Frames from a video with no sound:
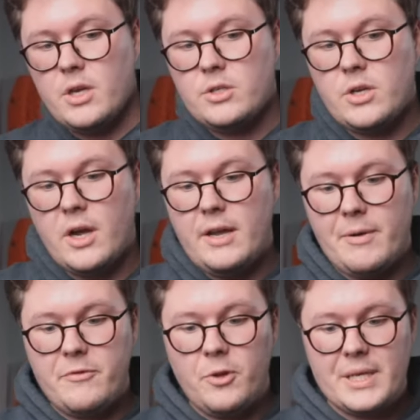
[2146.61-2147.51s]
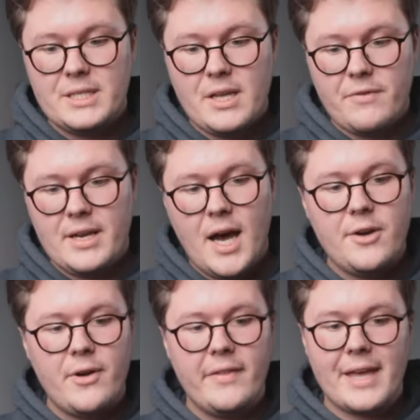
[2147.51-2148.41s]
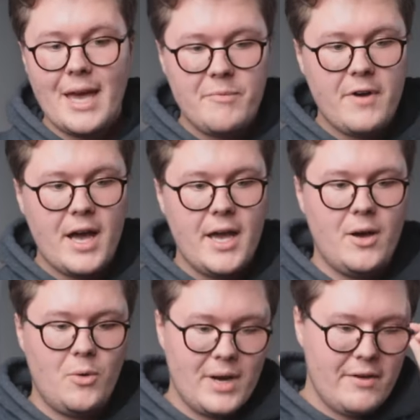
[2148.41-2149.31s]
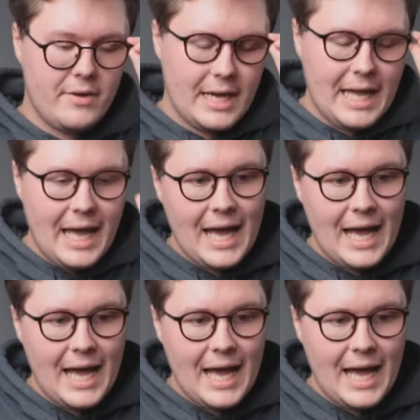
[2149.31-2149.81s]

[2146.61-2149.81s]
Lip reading: So if I'm filming stuff at night around the campfire or whatever,